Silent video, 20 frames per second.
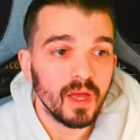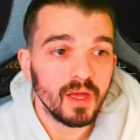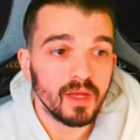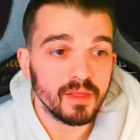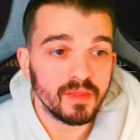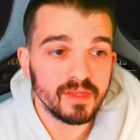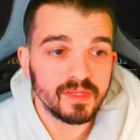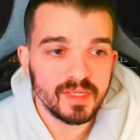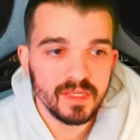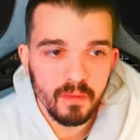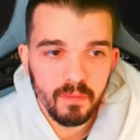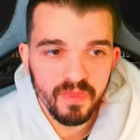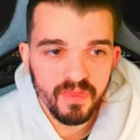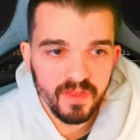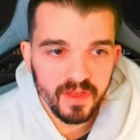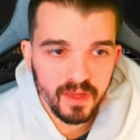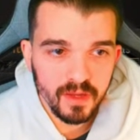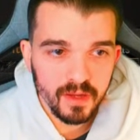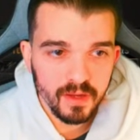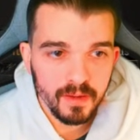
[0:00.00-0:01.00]
the same
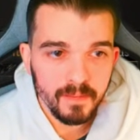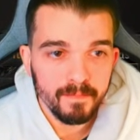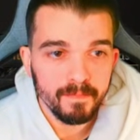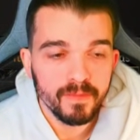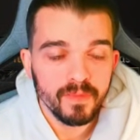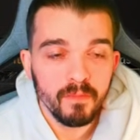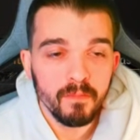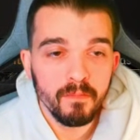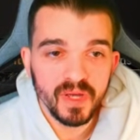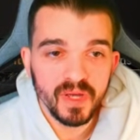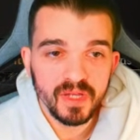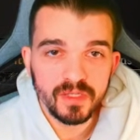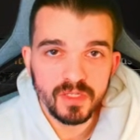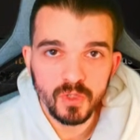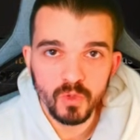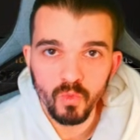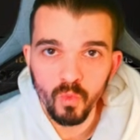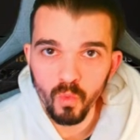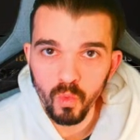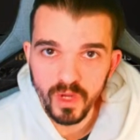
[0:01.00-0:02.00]
thing,
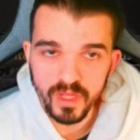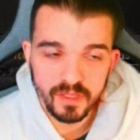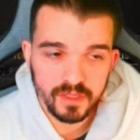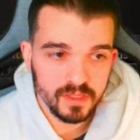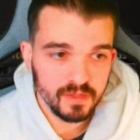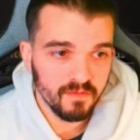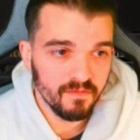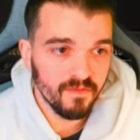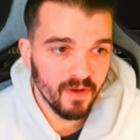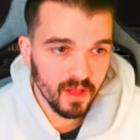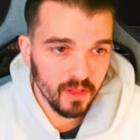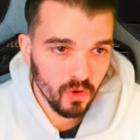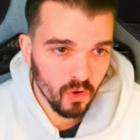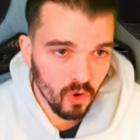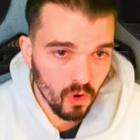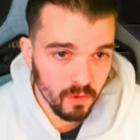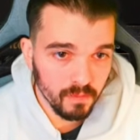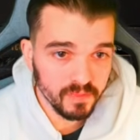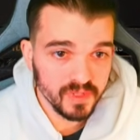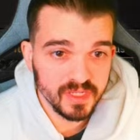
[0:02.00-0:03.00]
but with Val
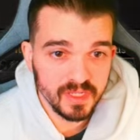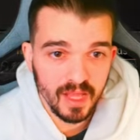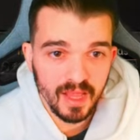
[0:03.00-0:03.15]
Orbs.